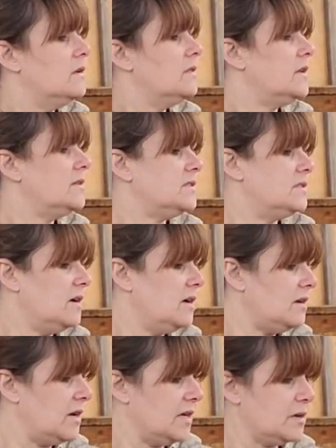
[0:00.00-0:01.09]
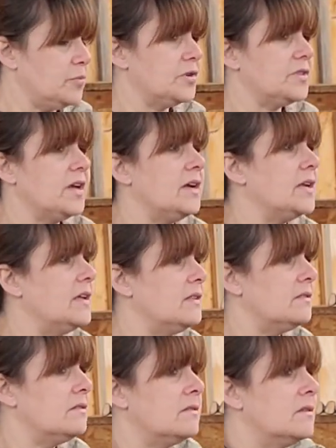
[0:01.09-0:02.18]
That's done. I can put that in